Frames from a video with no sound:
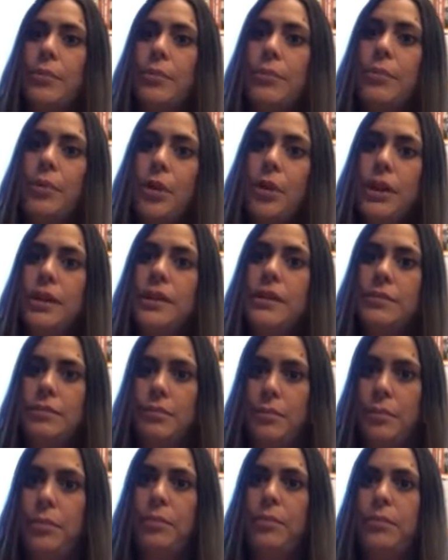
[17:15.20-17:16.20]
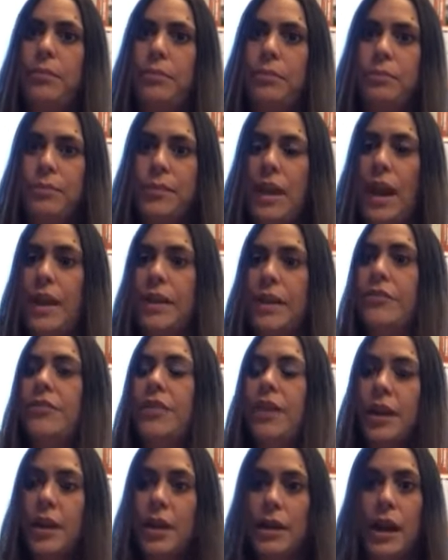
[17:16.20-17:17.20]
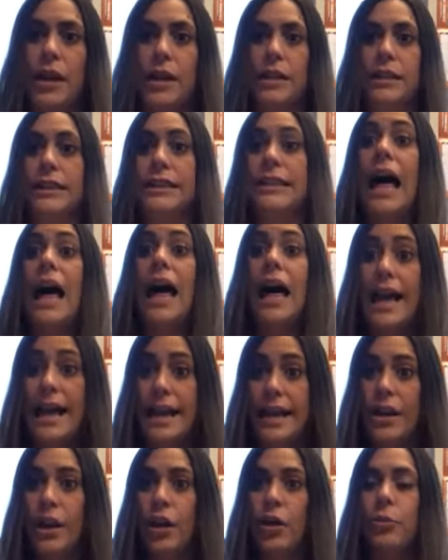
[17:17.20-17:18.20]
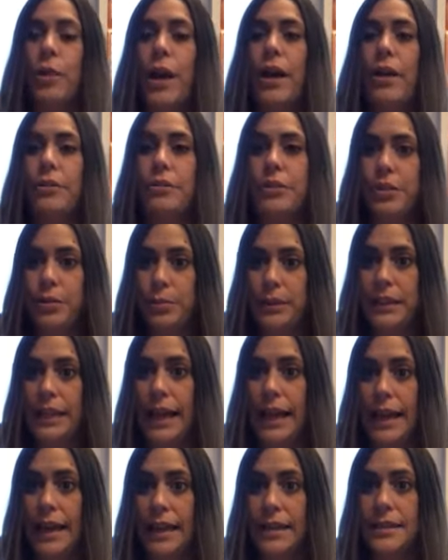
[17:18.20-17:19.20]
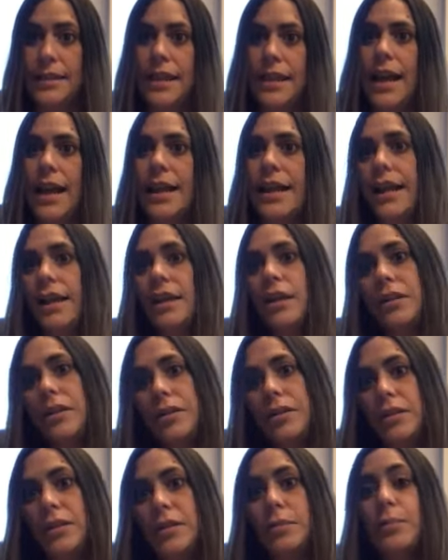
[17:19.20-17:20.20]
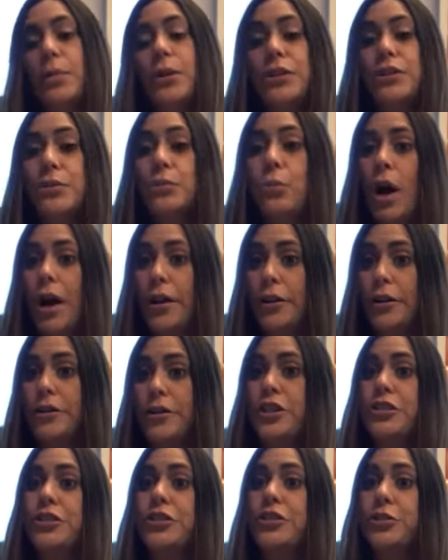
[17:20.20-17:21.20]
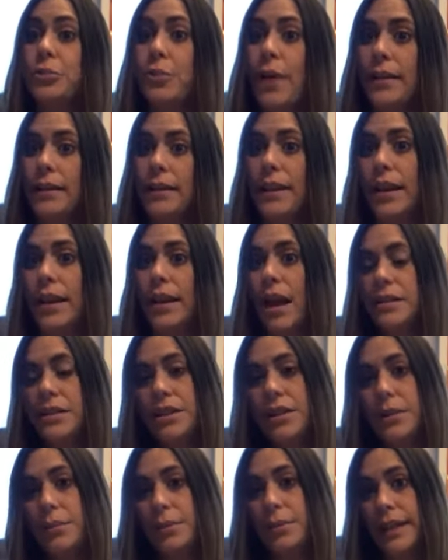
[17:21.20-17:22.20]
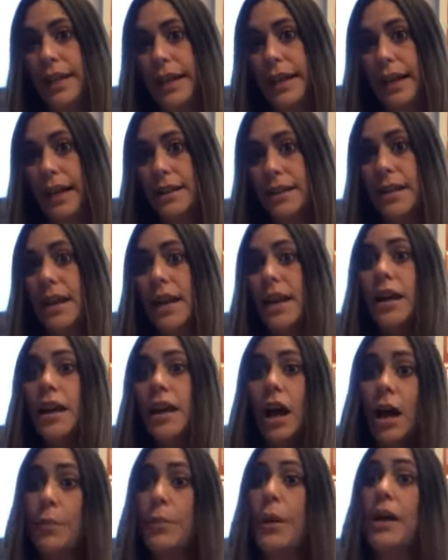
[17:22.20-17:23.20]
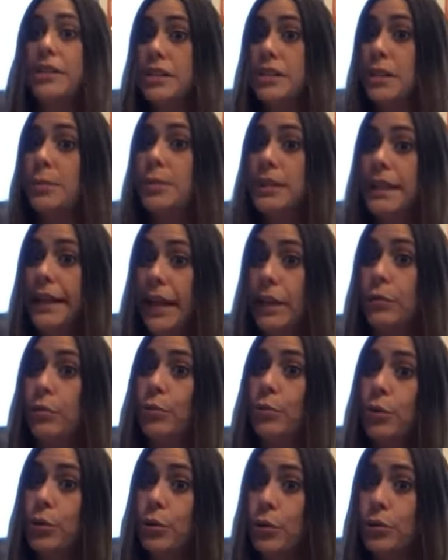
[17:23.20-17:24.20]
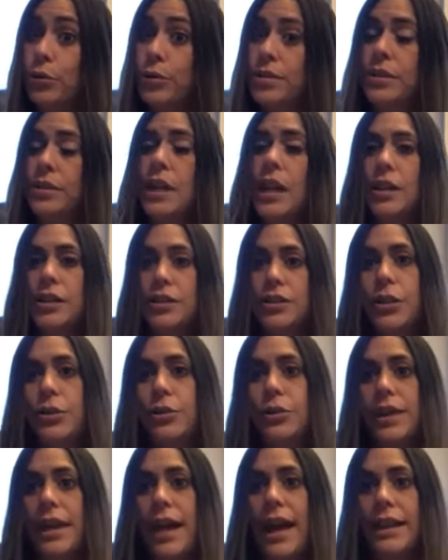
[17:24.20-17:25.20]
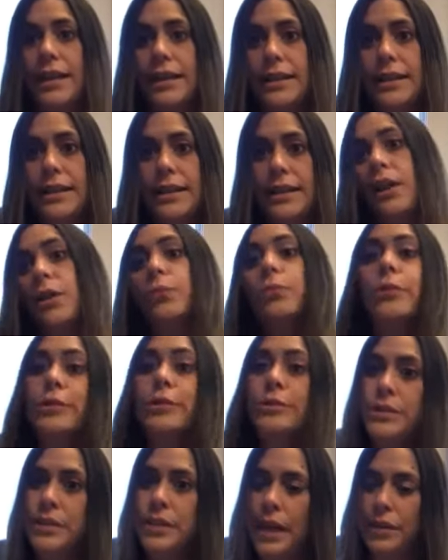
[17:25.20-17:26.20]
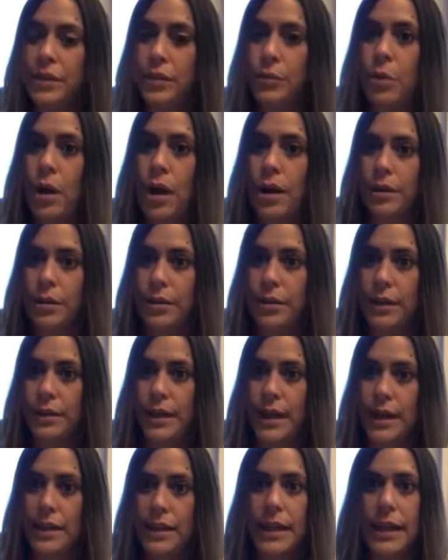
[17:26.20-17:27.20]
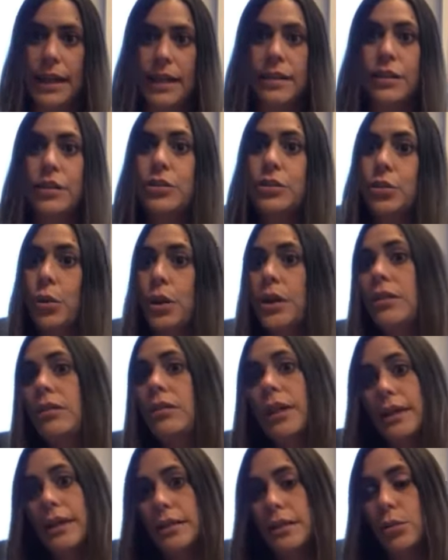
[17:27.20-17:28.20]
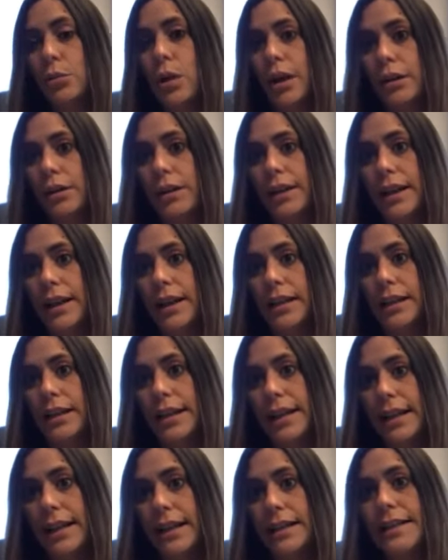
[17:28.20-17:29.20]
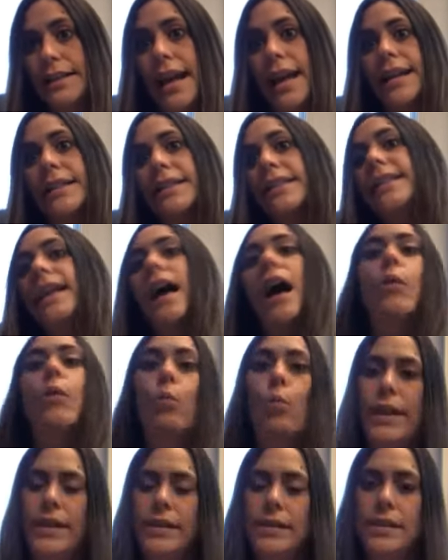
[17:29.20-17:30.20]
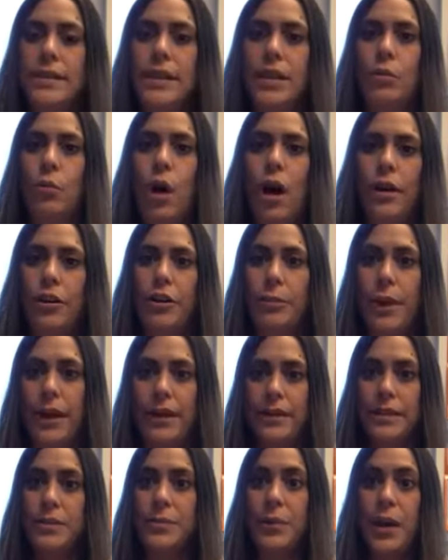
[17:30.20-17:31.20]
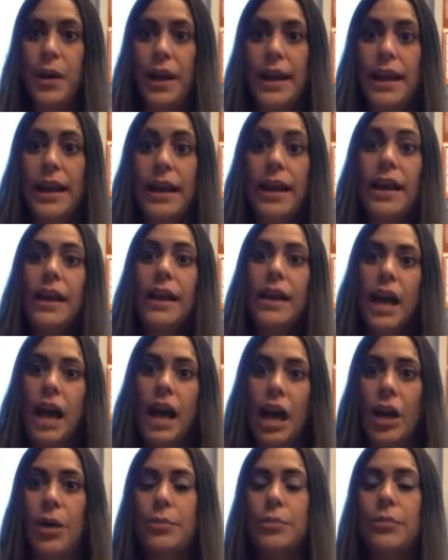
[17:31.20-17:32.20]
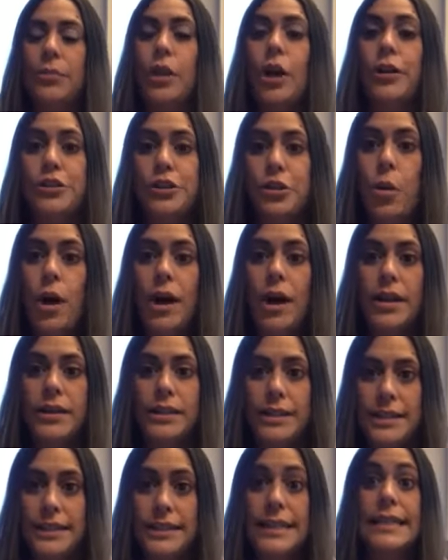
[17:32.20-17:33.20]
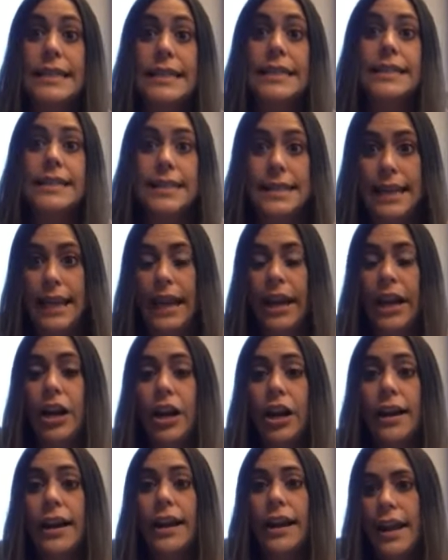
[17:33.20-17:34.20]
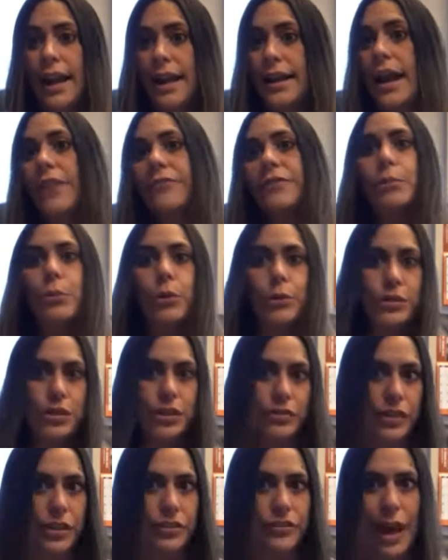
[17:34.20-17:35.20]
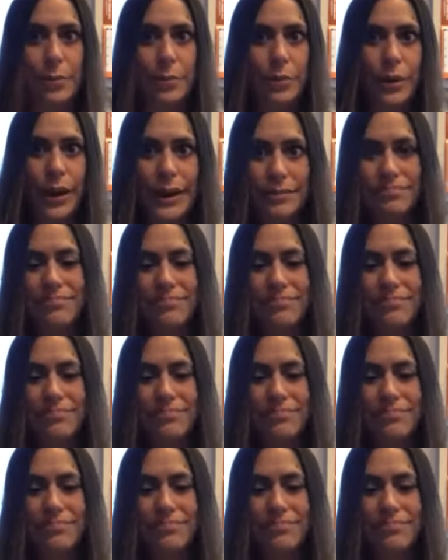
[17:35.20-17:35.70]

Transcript: put kind of the line around the plants, and it puts water just directly onto the plant roots, so that the roots get the water that they need, the soil gets the water that it needs, and it's not wasting water by spraying large quantities into the air and having most of it evaporate